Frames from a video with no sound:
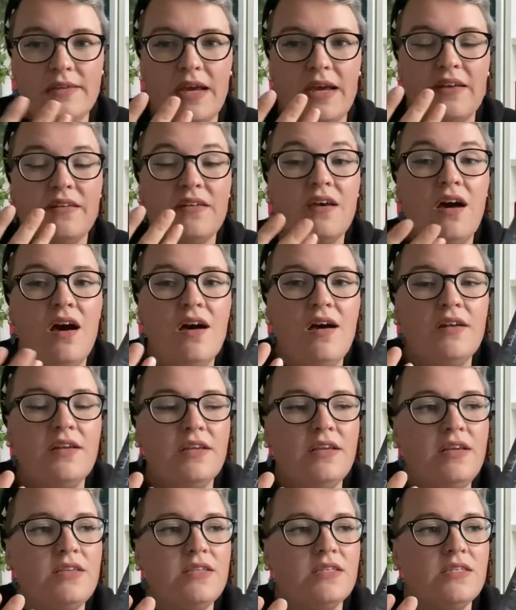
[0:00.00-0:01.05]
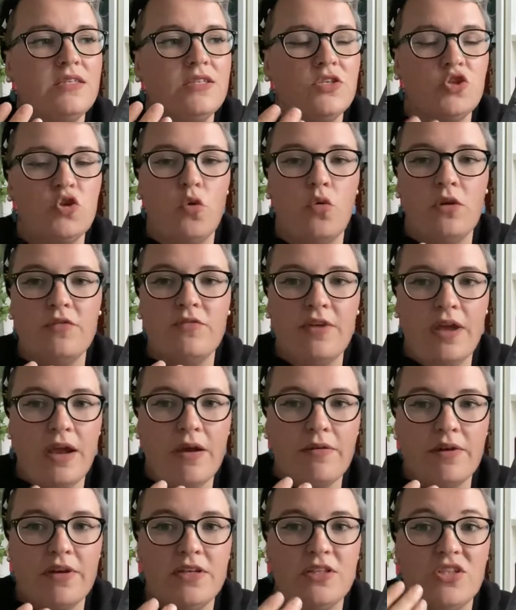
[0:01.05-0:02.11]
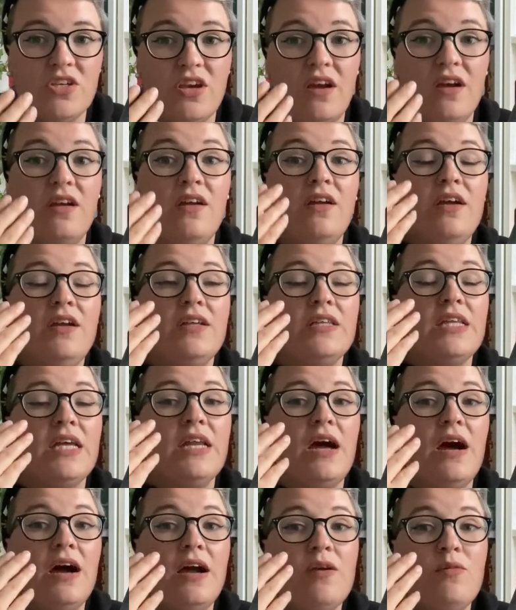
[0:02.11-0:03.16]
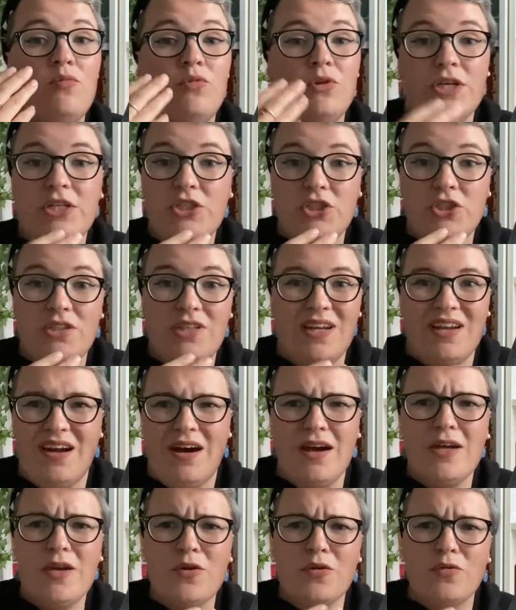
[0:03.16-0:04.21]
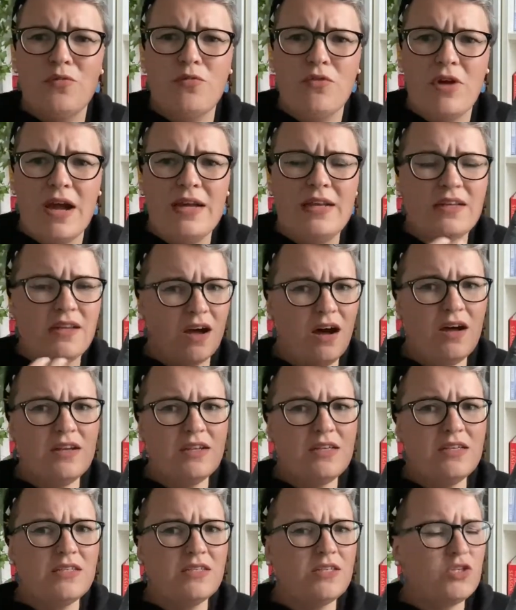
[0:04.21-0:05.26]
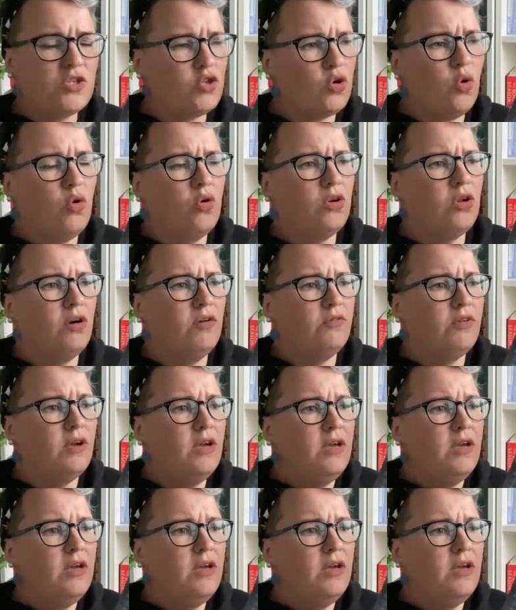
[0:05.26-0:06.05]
And Gard is the sort of character that I wish that I could write. Gard is the sort of